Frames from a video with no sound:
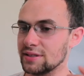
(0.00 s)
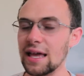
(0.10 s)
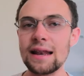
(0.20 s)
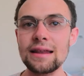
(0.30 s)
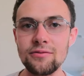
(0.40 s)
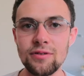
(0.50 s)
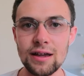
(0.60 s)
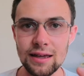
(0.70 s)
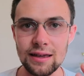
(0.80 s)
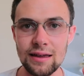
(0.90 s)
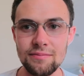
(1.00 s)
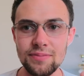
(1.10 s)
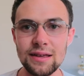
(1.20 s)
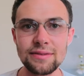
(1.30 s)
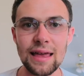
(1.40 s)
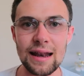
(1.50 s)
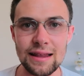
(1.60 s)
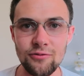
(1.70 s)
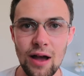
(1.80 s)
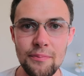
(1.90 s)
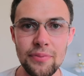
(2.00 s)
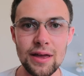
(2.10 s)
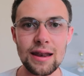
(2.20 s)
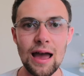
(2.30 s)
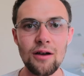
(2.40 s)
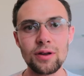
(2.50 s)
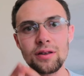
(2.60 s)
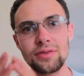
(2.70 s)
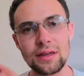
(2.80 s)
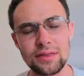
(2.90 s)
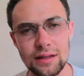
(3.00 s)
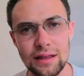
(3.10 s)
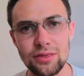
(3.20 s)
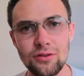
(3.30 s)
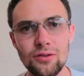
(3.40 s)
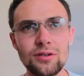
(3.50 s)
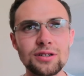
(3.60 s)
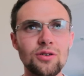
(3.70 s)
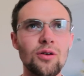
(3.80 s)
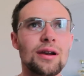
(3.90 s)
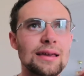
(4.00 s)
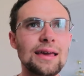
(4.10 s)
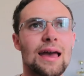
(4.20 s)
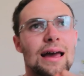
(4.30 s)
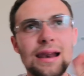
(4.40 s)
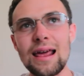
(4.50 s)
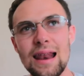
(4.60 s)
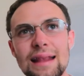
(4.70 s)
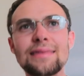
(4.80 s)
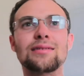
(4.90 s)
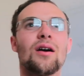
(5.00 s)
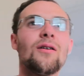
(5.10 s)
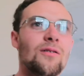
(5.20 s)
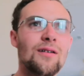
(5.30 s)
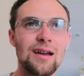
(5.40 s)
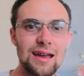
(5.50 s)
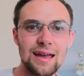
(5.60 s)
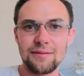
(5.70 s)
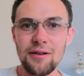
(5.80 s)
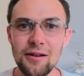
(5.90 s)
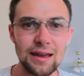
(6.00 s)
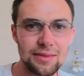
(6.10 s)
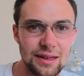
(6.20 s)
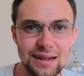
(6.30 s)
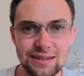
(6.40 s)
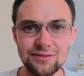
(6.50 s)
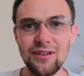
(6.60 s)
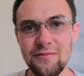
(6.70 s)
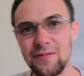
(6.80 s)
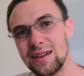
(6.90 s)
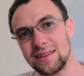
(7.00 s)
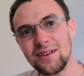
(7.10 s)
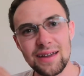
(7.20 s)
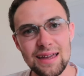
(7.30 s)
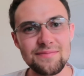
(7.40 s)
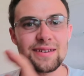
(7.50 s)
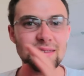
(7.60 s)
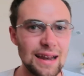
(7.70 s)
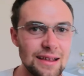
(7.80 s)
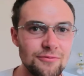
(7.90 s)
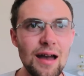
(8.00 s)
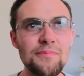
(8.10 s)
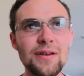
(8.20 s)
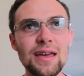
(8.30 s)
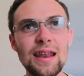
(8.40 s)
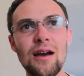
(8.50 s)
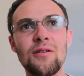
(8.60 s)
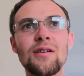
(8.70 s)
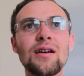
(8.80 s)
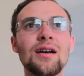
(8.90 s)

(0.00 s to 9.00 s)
deadly weapon, how when you're 16 years old, you're all like, yeah, let's go, and we're all excited to drive, but you know, it can be a deadly weapon, how